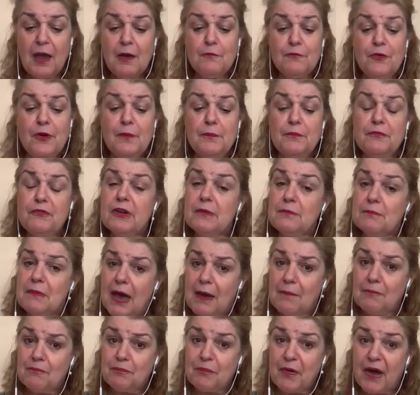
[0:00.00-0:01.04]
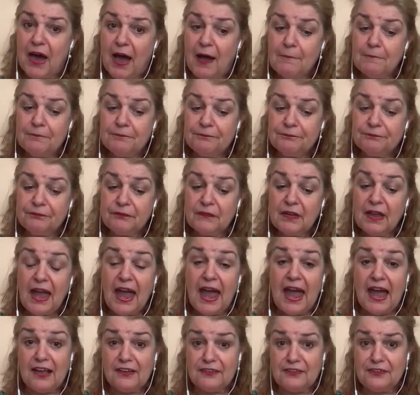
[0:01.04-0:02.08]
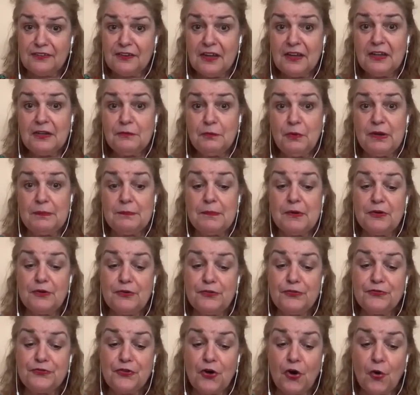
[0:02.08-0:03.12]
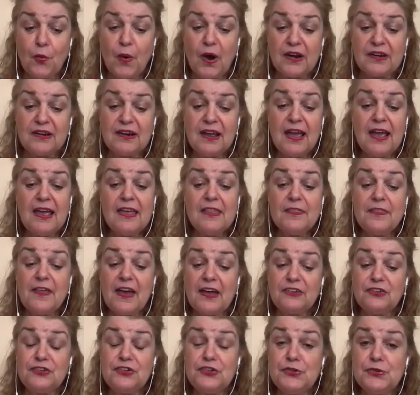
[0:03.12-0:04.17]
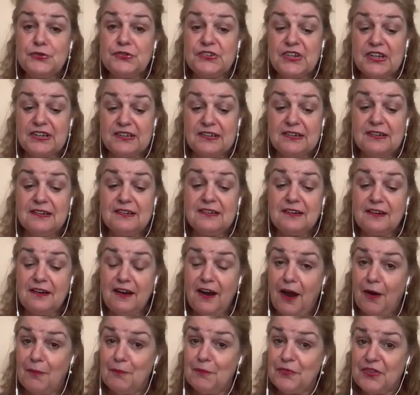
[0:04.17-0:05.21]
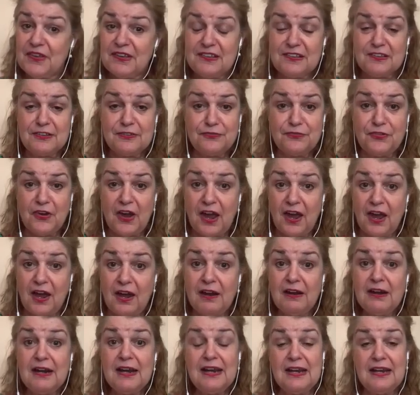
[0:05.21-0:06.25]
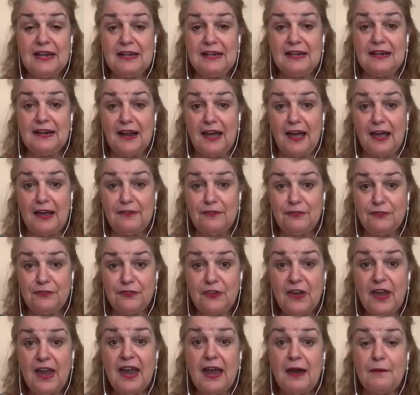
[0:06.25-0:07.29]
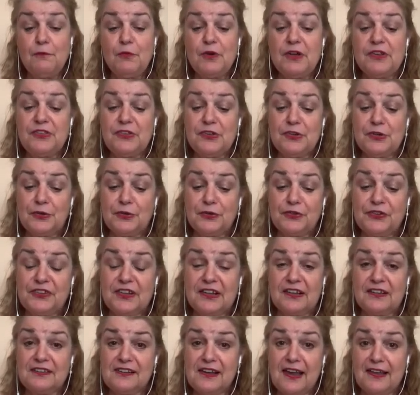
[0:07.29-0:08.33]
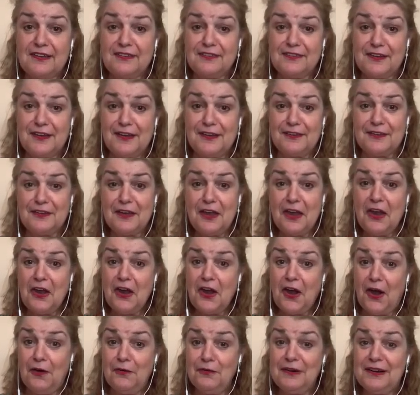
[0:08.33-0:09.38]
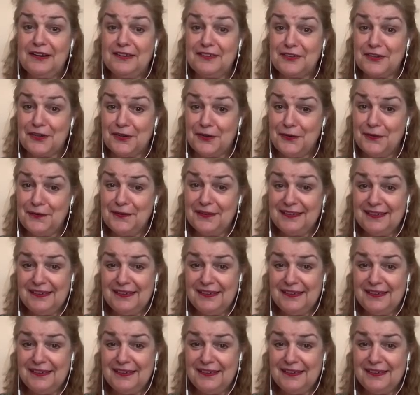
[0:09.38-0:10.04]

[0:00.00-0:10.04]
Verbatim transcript: R- remember, as we move forward that you didn't come this far in life and with your successes only to